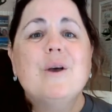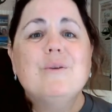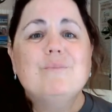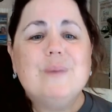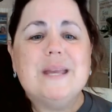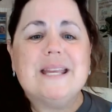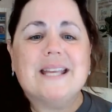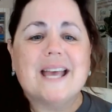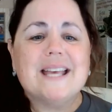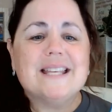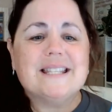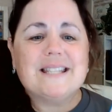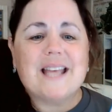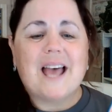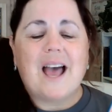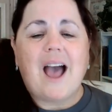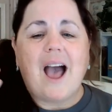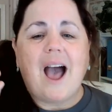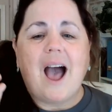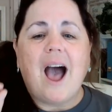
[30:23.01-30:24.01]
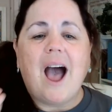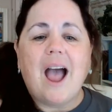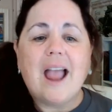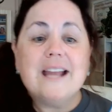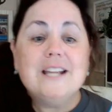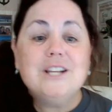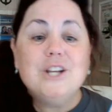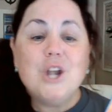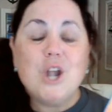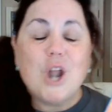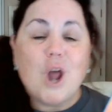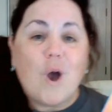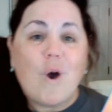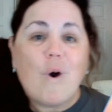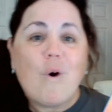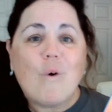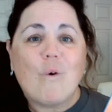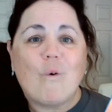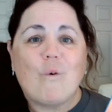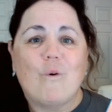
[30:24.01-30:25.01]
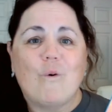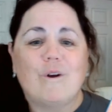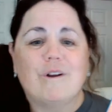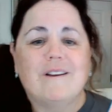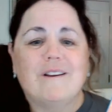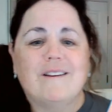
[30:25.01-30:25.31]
because I know